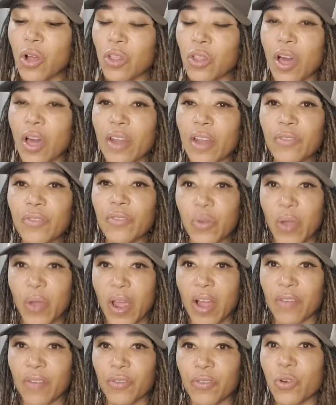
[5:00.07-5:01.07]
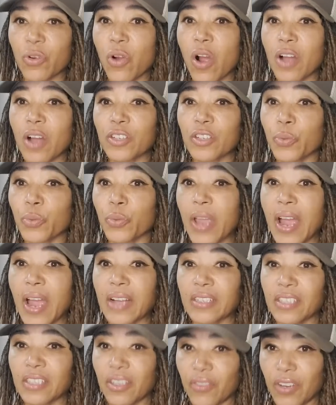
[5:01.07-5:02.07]
lot of you have cross
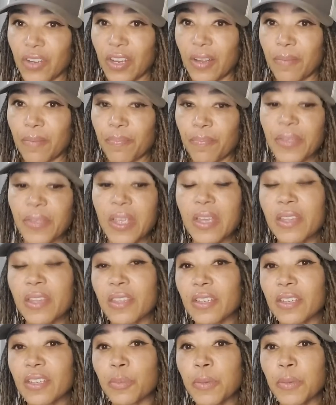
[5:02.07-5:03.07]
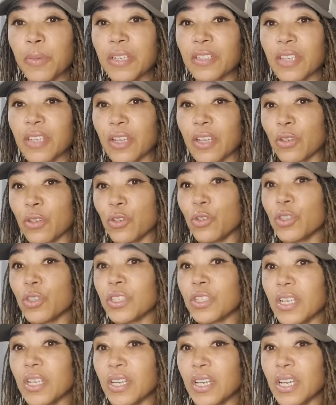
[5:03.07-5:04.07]
reactivity. This means that you used
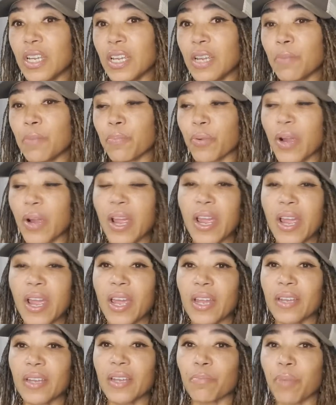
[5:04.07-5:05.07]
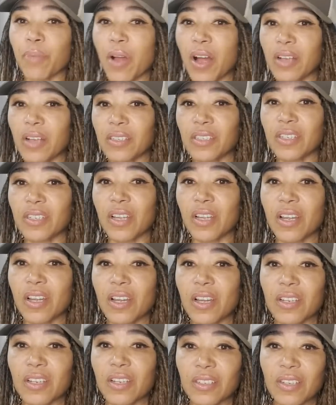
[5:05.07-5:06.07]
to eat bread and pasta
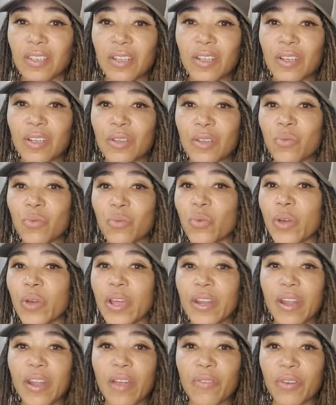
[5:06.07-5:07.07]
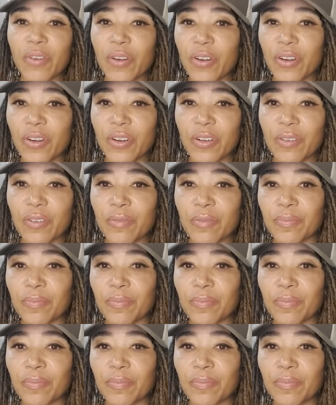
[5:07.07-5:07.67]
and whatever.